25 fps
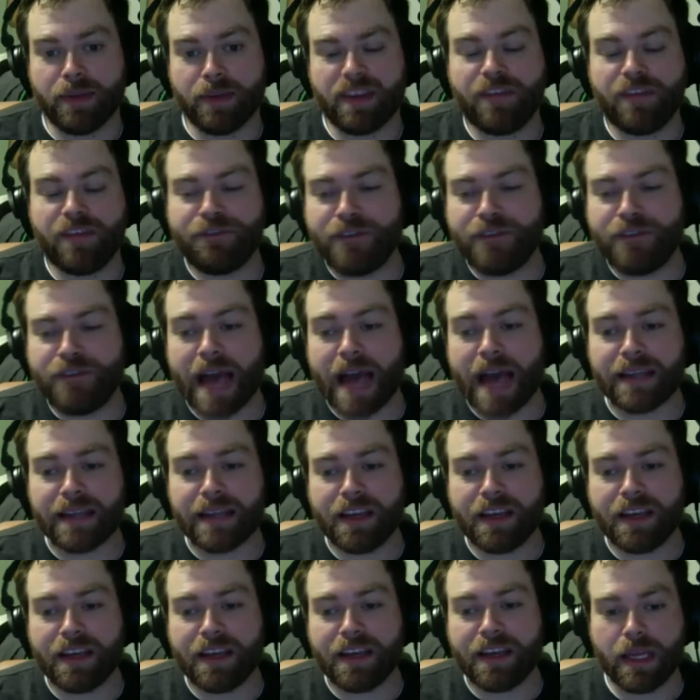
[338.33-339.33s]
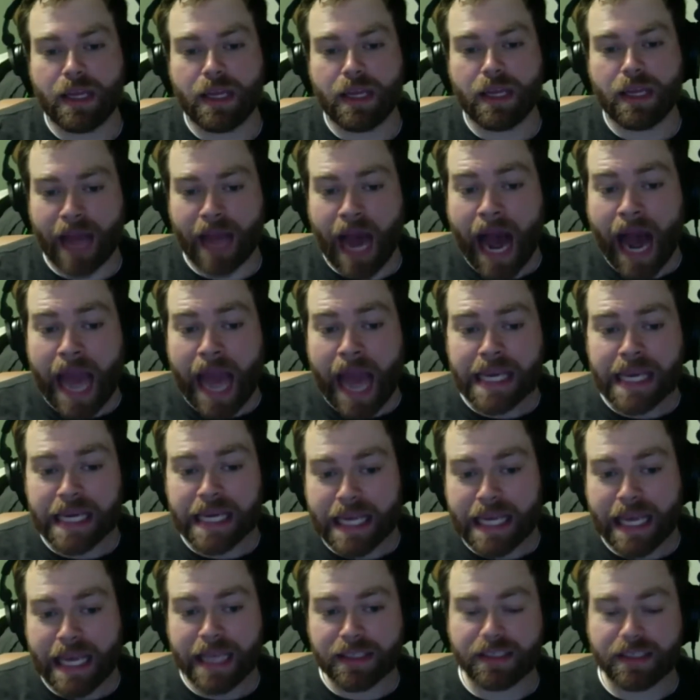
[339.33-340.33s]
but the fact that you can like I can
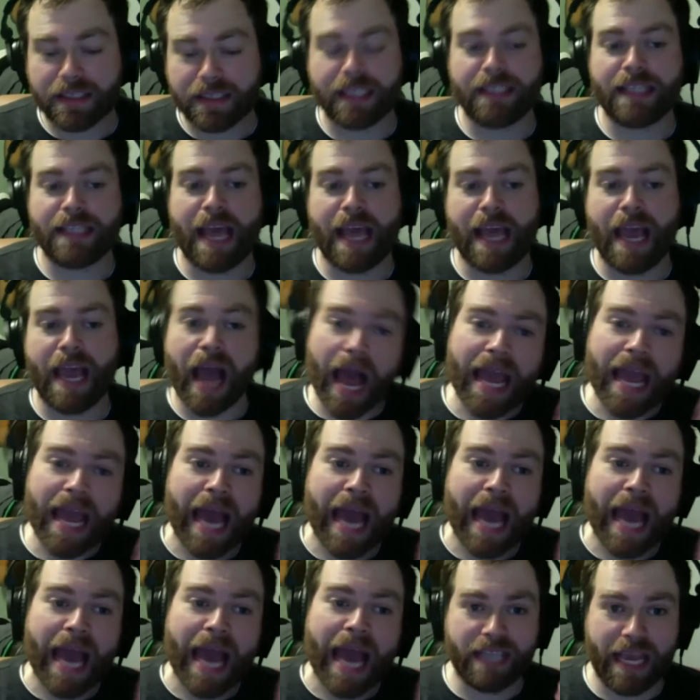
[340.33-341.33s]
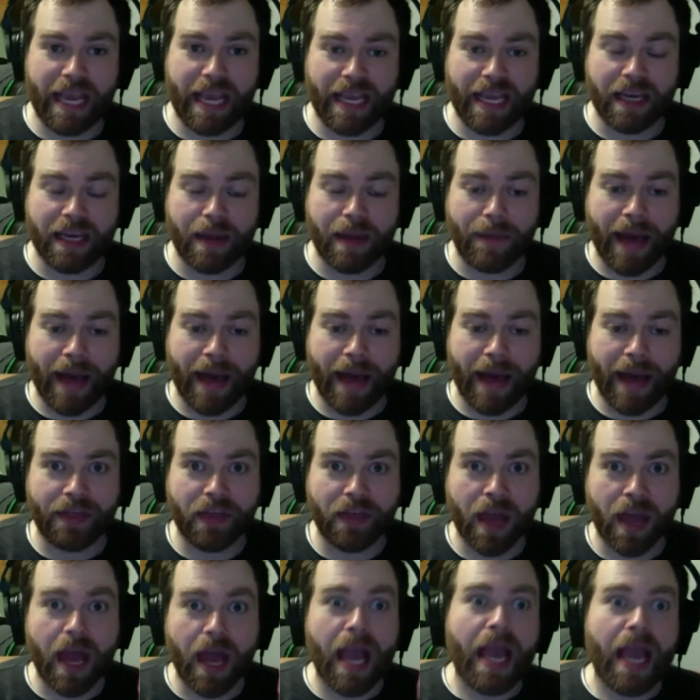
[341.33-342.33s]
easily say I haven't taken a bath
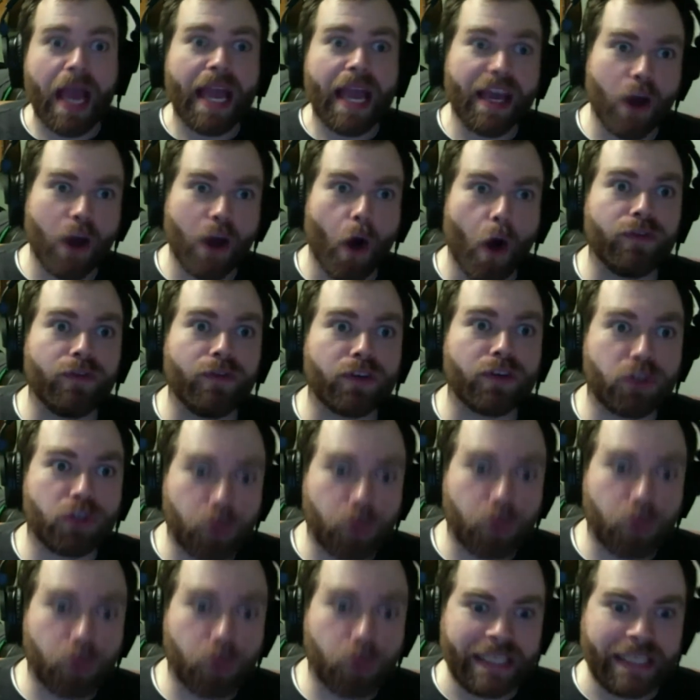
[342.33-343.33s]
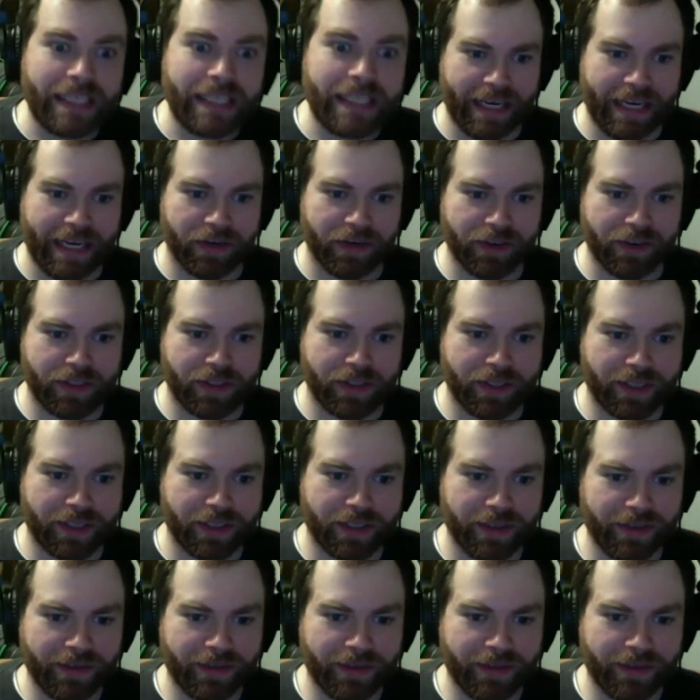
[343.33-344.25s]
in over 20 years.